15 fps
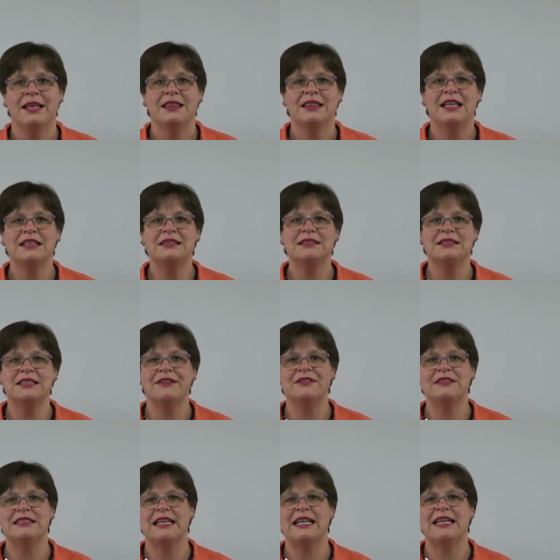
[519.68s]
This
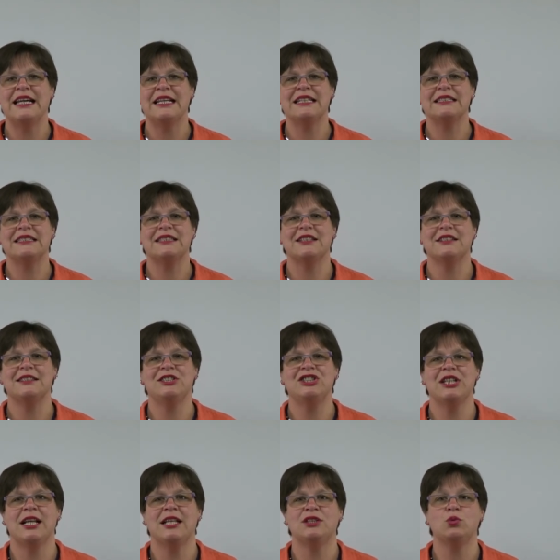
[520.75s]
7-day Getting Started
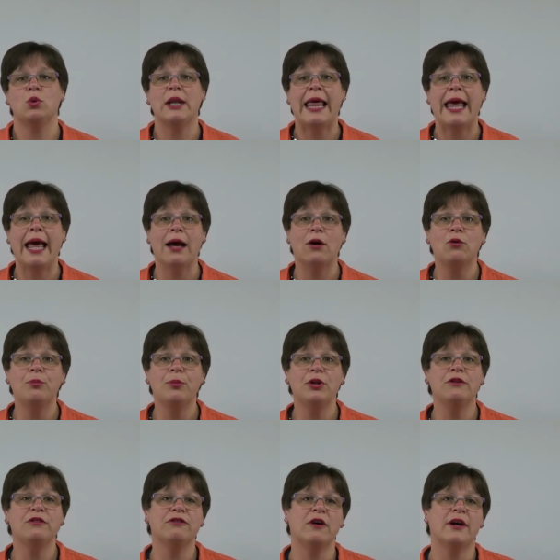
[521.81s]
challenge will help
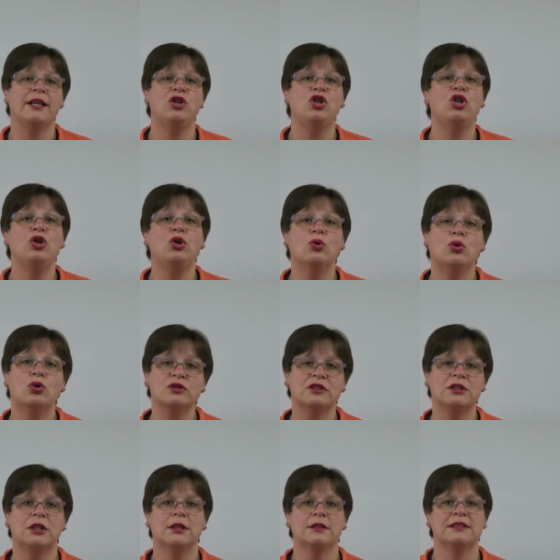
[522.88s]
you find your
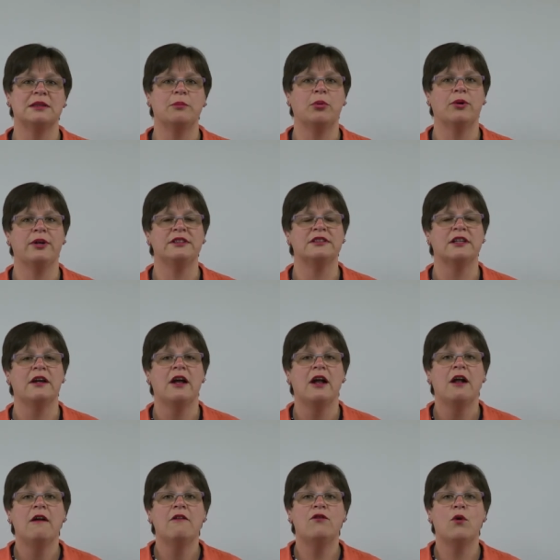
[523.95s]
starting point
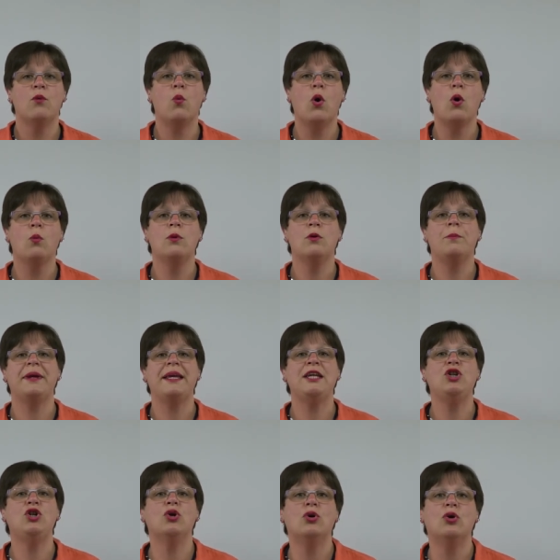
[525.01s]
for what will be
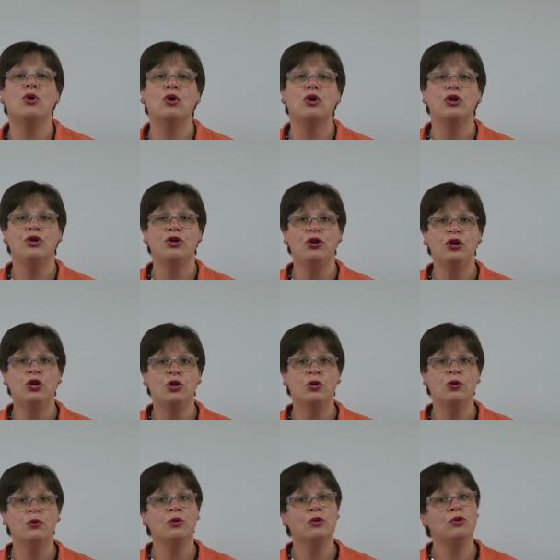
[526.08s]
your
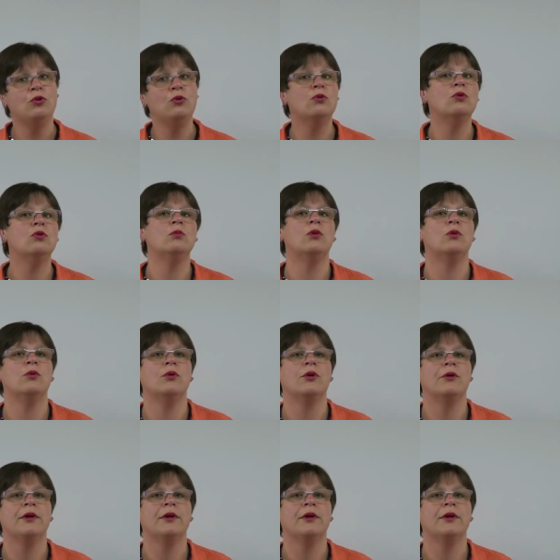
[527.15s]
new normal,